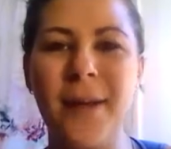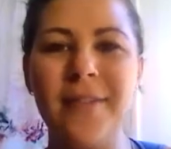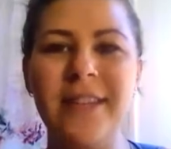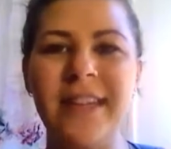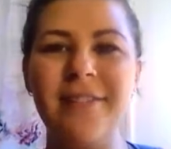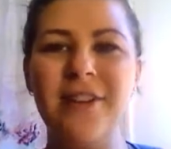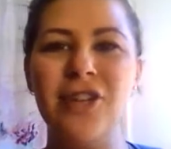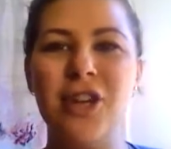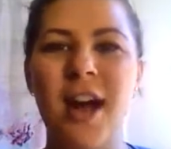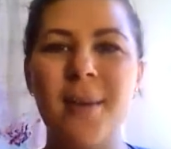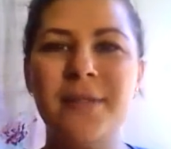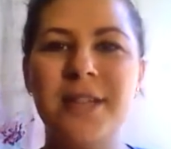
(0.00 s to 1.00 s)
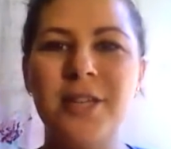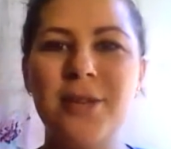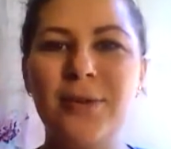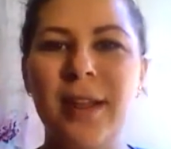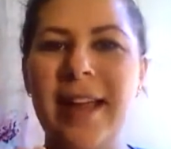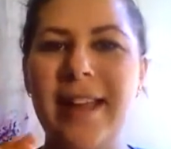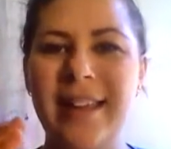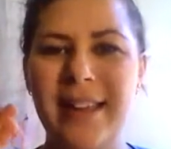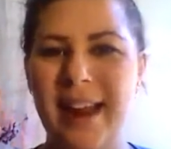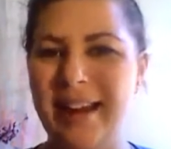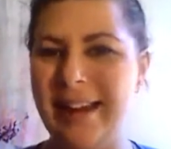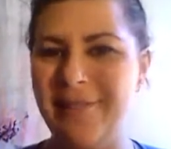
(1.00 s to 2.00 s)
We have to give it jobs to do, like
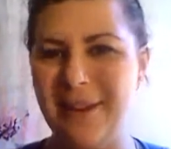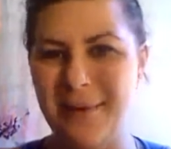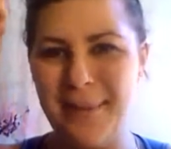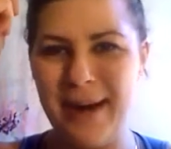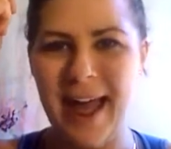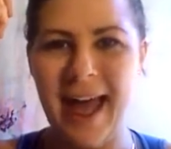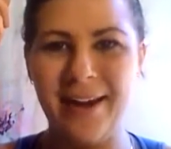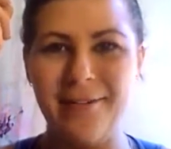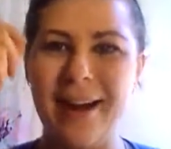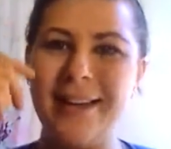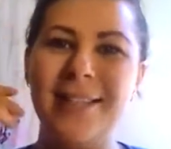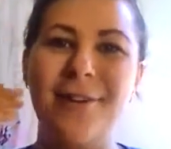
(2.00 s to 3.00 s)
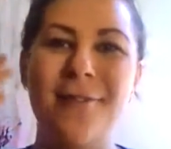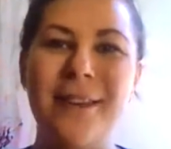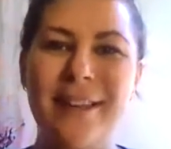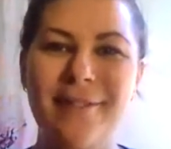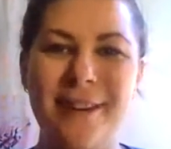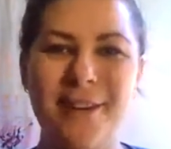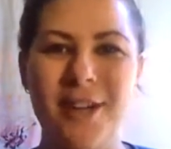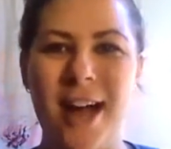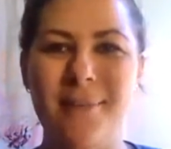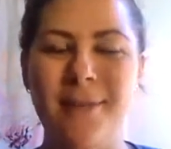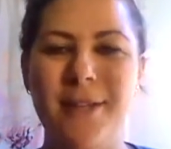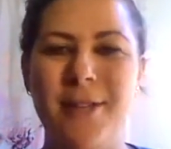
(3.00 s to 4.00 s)
you got to give it a banana, right? So if we give it a
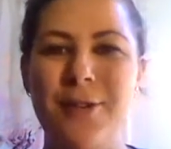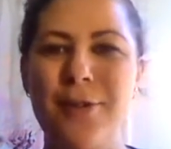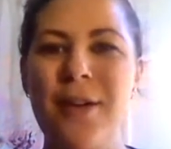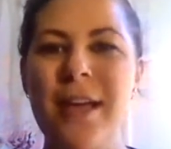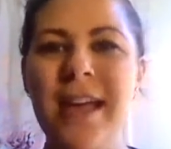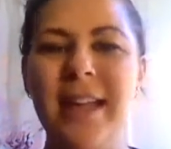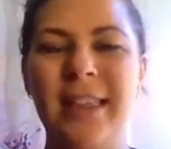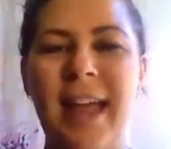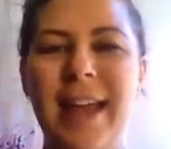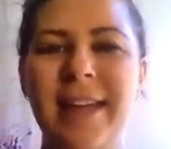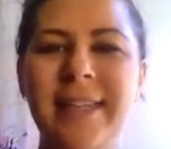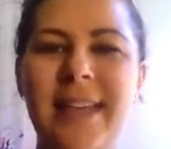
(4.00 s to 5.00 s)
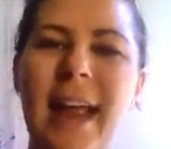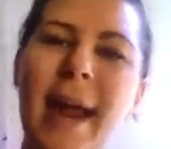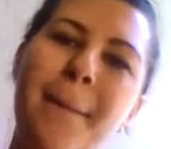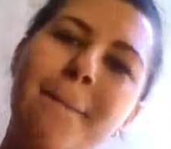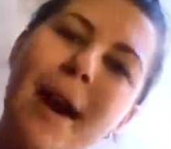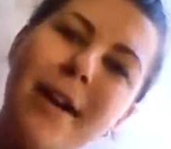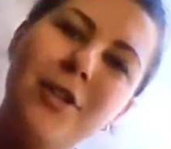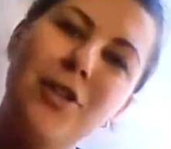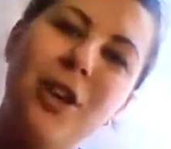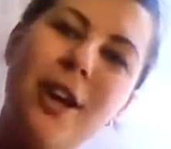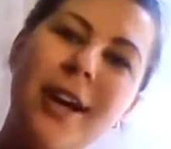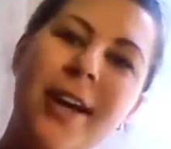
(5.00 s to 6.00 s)
job to do like saying
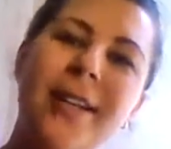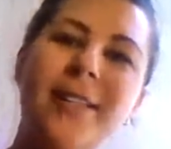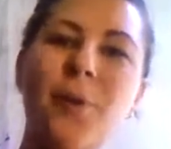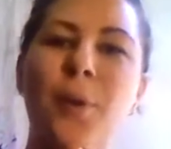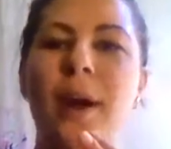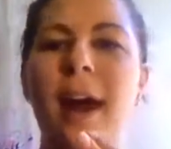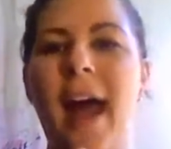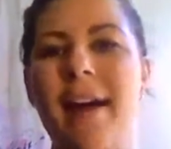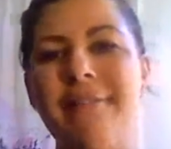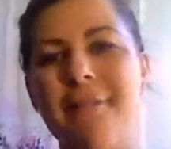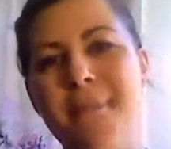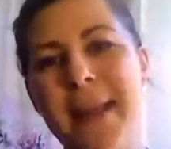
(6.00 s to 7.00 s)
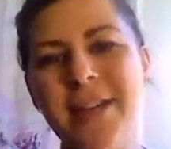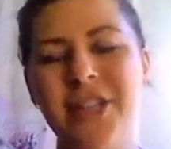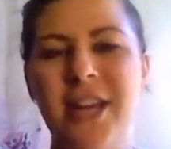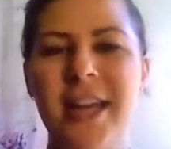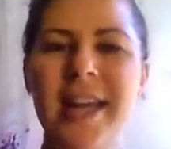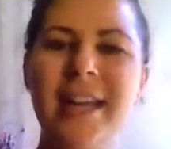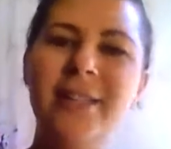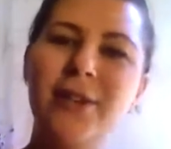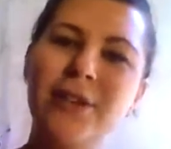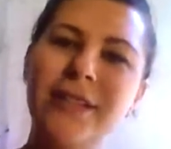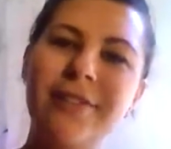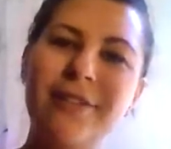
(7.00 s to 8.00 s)
mantras or affirmations
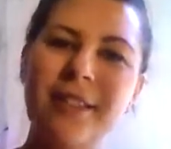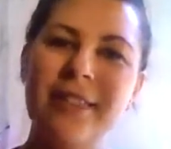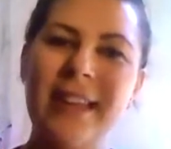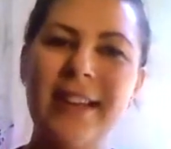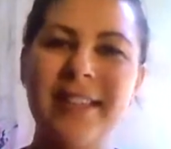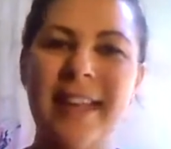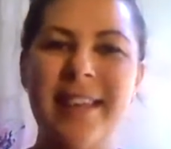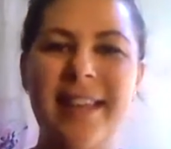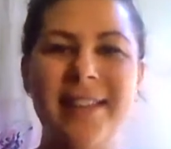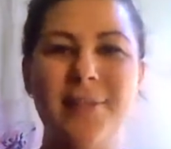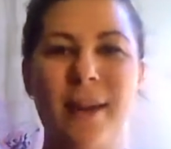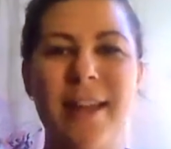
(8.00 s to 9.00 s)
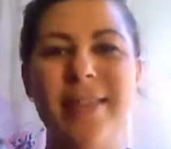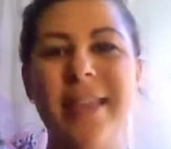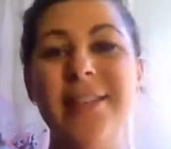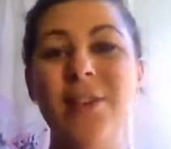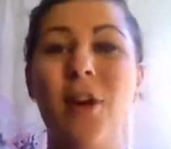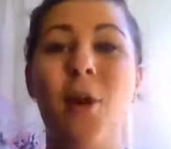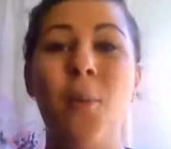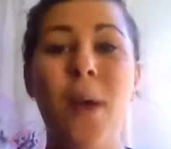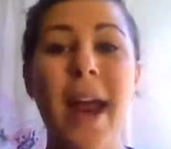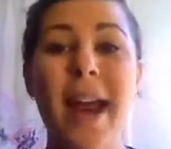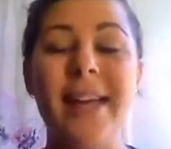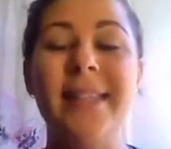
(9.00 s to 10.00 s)
or different things like this, right? These are all
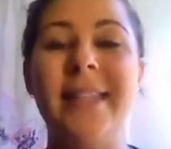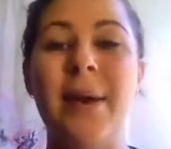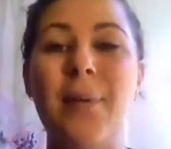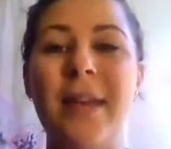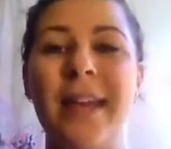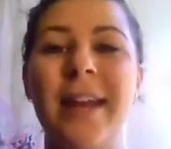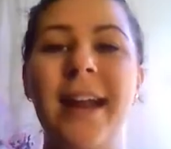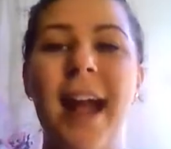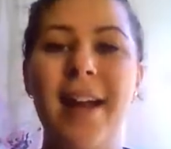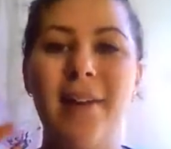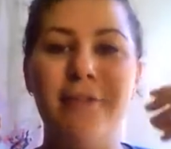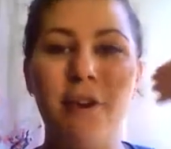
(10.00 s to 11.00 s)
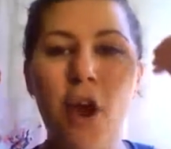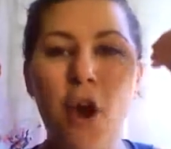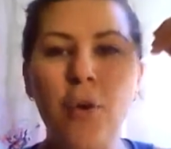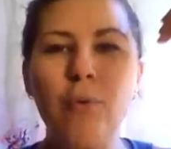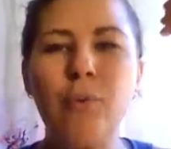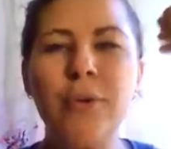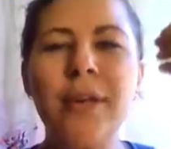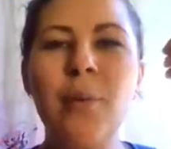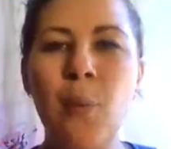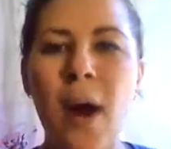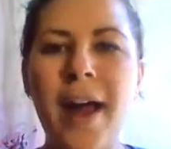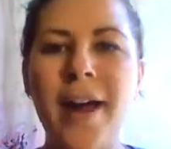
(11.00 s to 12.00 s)
ways that we can kind of
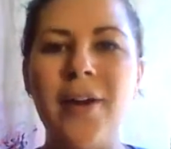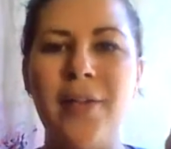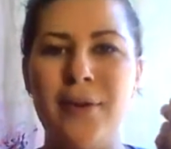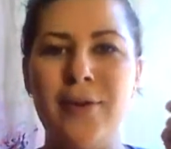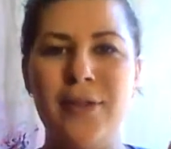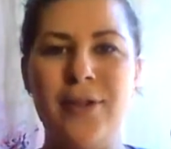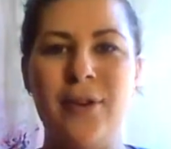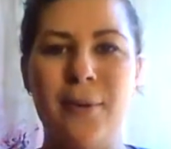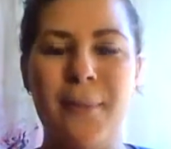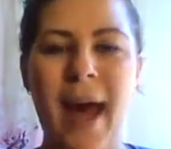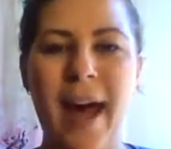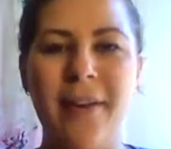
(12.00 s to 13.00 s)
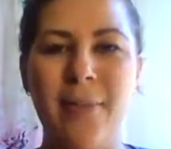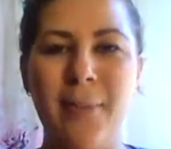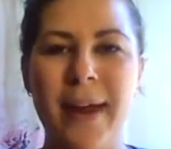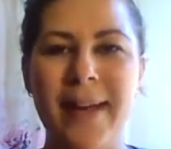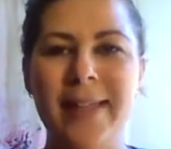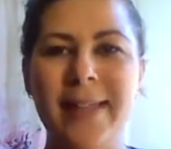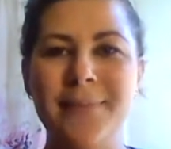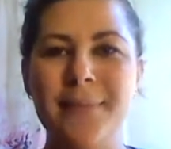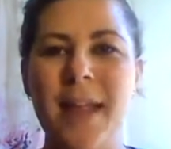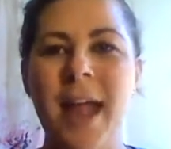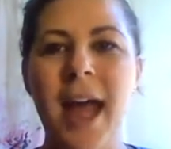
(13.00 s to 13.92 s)
rewire those neural pathways.